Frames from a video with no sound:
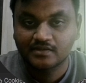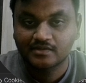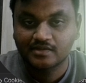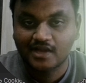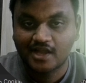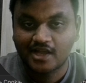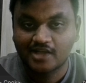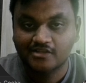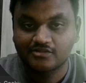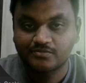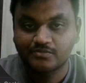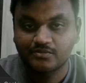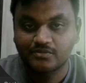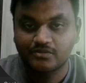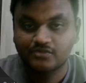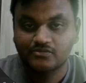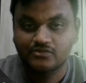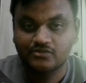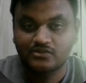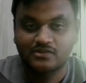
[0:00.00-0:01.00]
slash
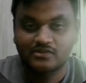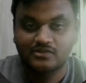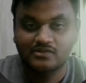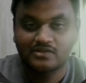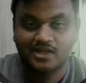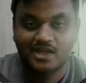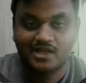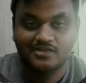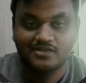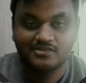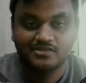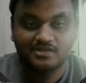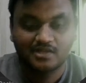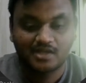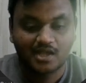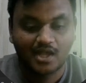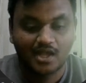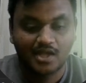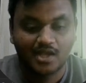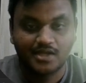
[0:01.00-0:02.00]
post slash
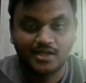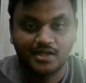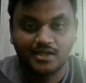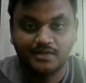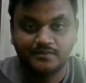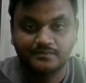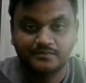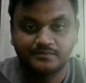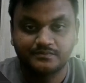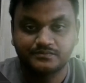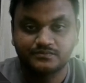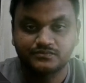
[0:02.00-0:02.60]
ID.